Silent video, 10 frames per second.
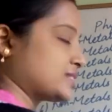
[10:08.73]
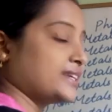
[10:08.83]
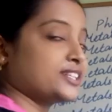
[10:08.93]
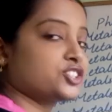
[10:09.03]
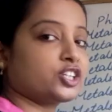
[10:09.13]

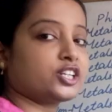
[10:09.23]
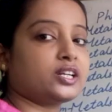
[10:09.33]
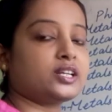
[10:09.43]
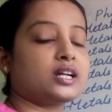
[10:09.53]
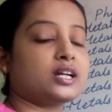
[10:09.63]
Yes
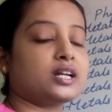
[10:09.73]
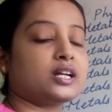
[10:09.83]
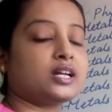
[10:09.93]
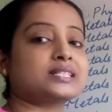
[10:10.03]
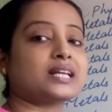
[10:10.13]
children,
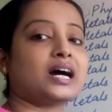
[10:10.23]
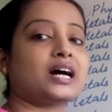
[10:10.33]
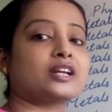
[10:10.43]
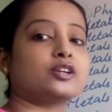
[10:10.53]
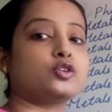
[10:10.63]
non-metals
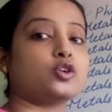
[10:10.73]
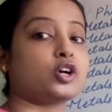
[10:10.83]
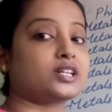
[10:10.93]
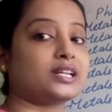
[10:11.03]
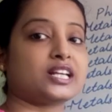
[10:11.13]
are
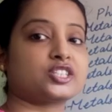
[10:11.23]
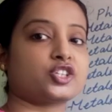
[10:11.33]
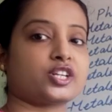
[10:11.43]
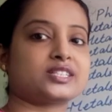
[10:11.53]
not lustrous,